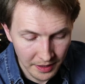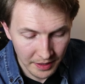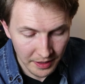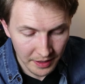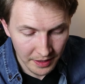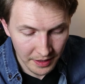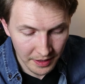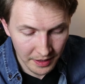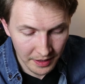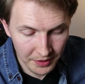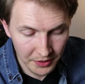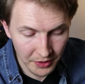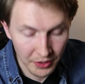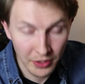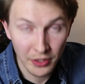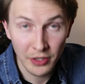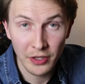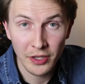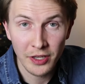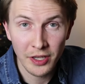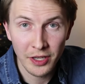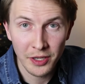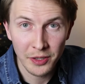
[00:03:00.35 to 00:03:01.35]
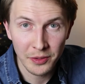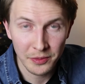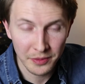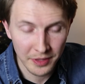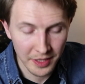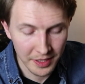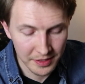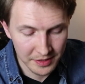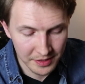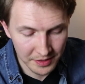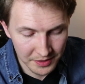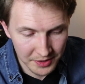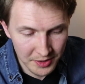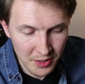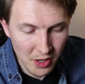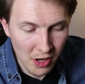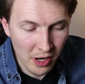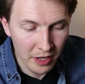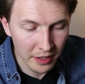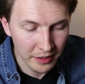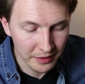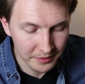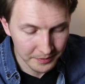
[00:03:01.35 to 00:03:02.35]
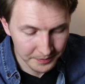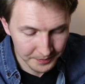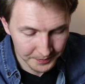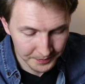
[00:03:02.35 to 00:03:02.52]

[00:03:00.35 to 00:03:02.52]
And here you go, getting started.